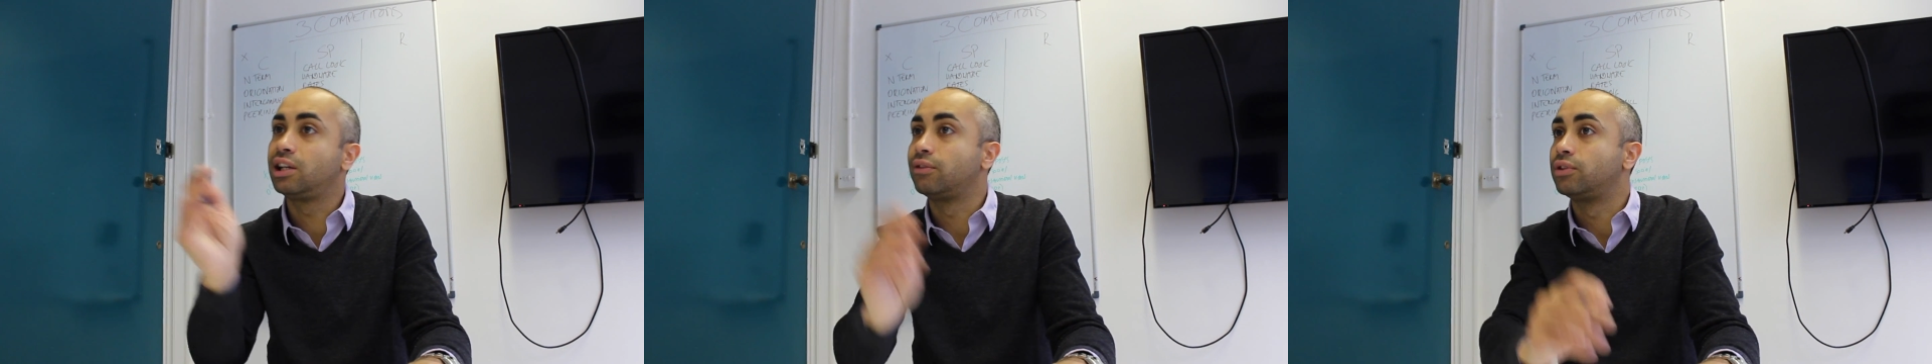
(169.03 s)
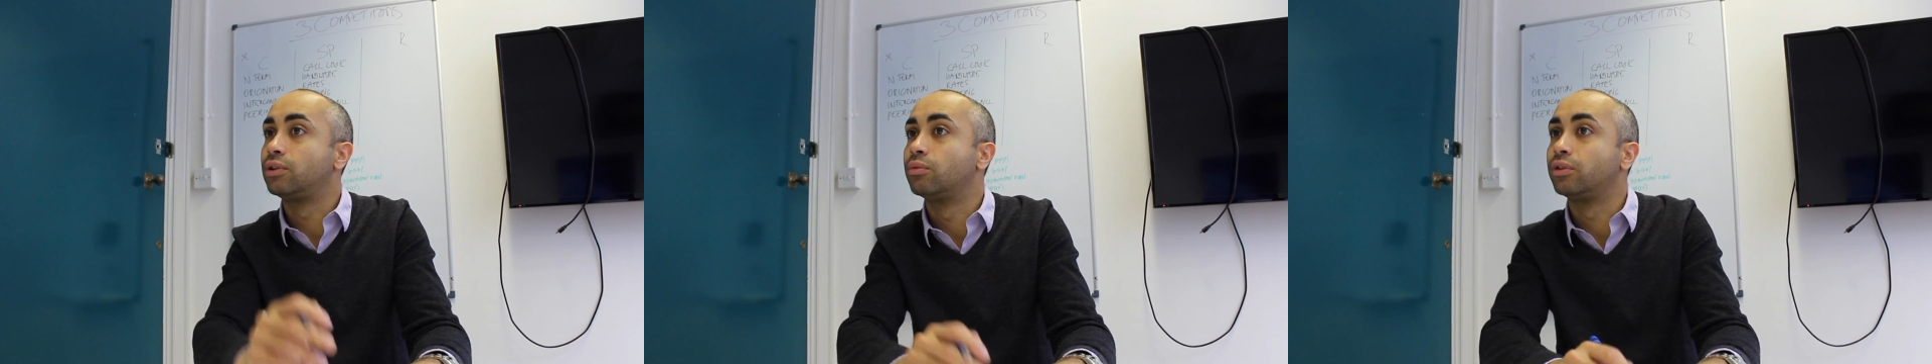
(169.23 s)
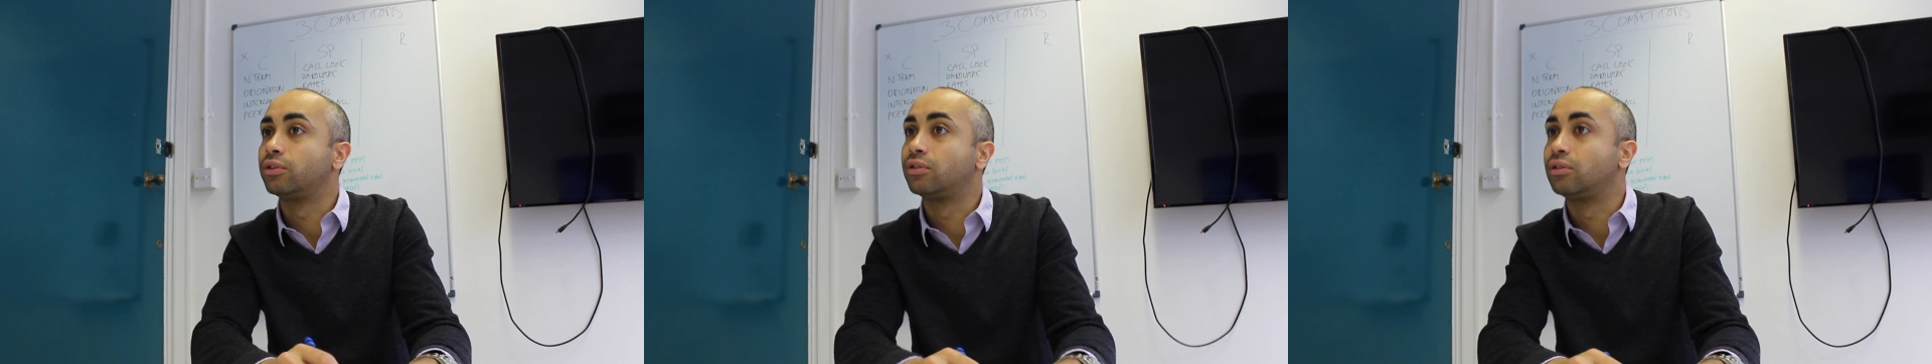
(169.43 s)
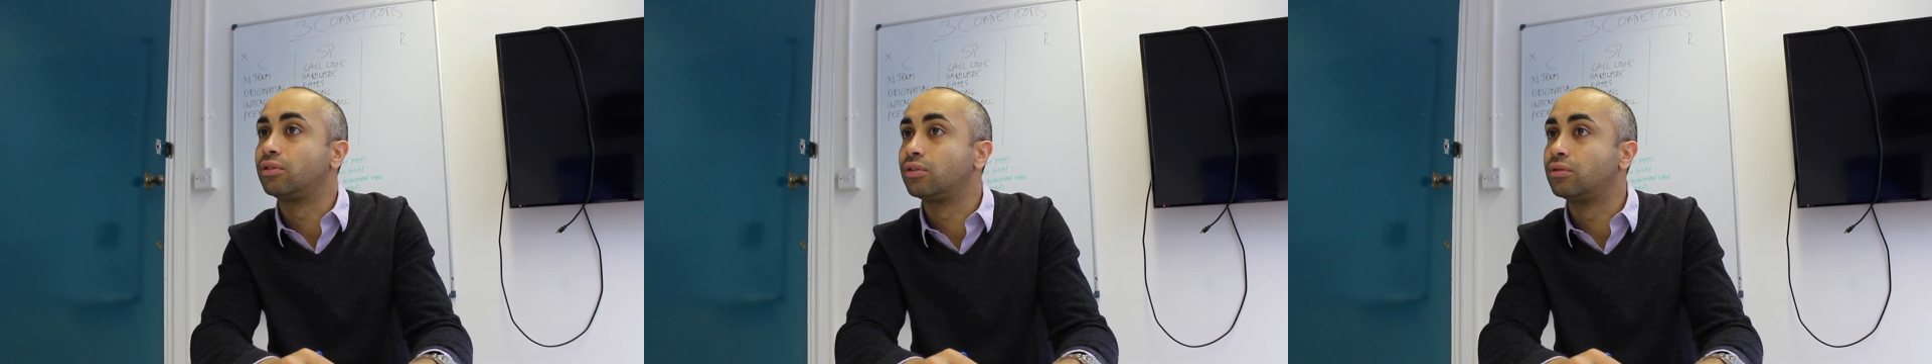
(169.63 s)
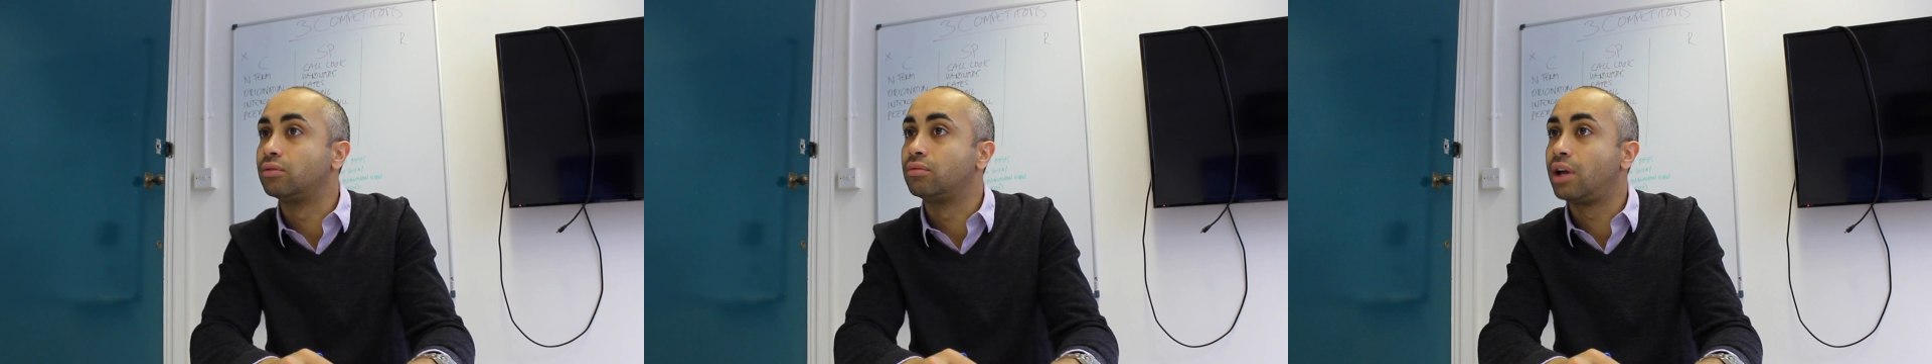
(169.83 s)
if you wanted
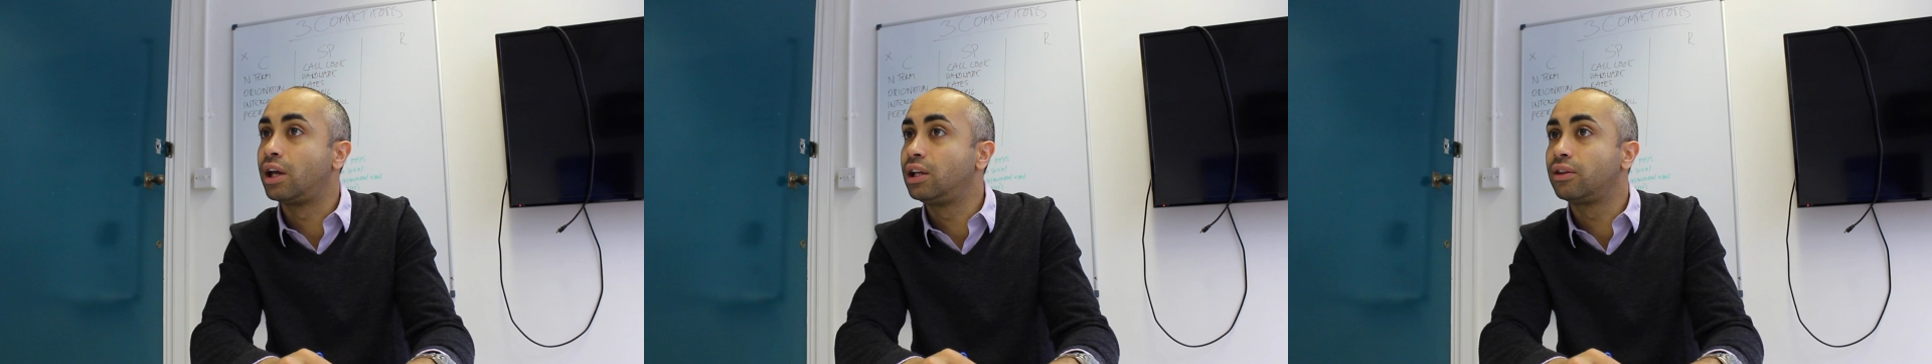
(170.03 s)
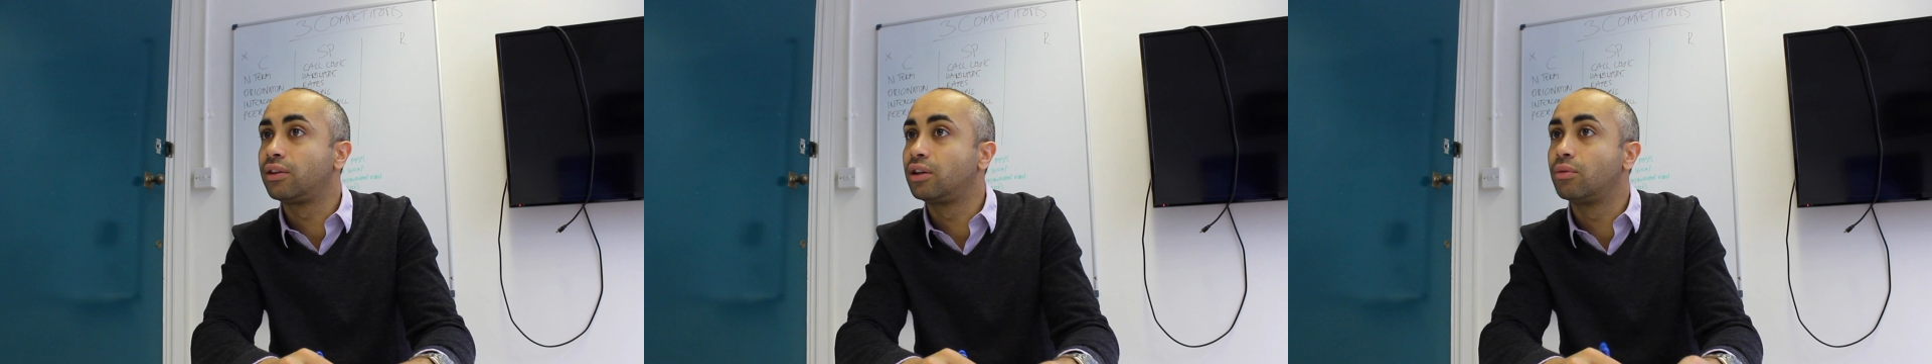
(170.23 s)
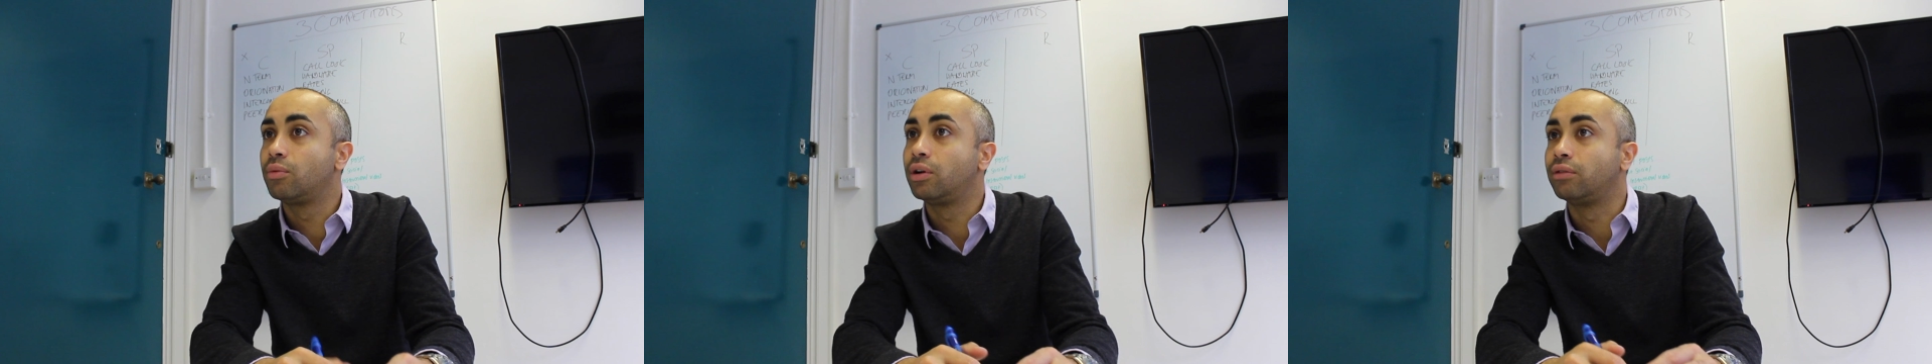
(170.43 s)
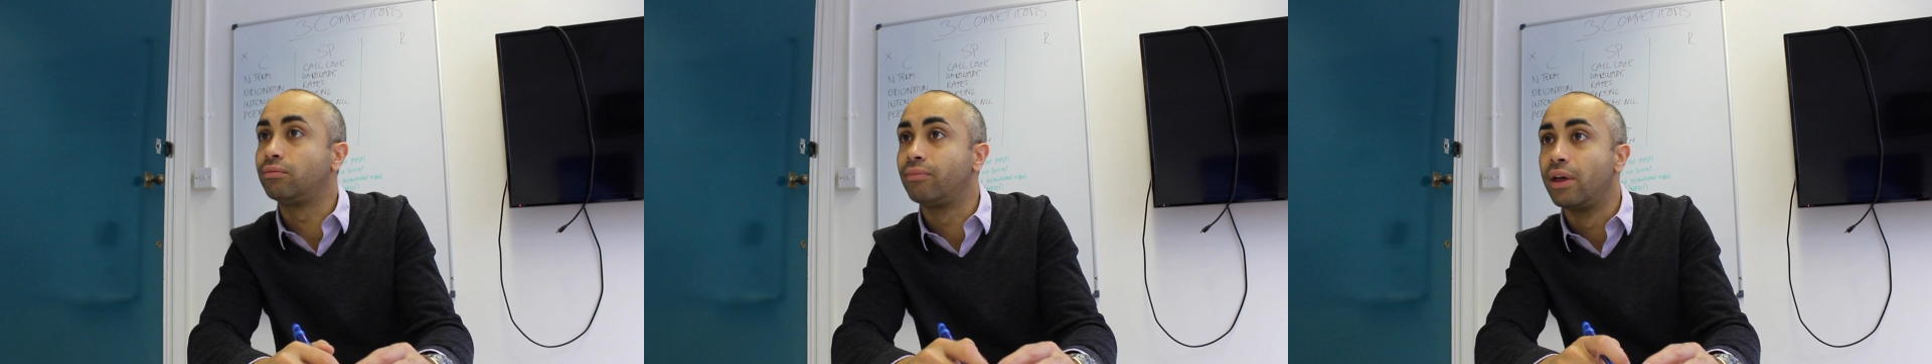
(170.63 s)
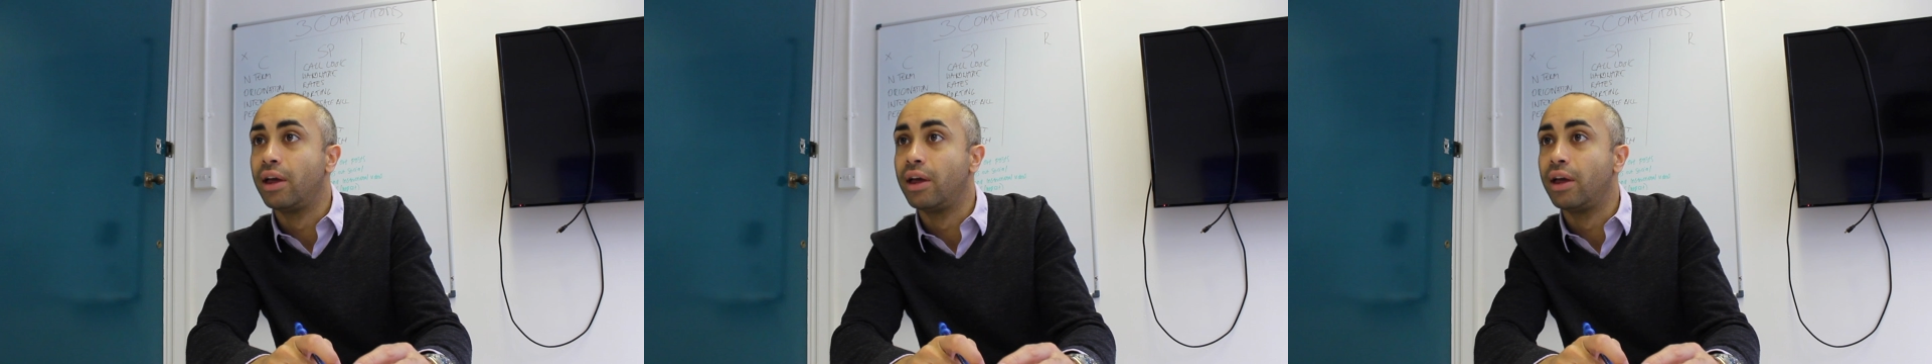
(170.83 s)
to, anything you want.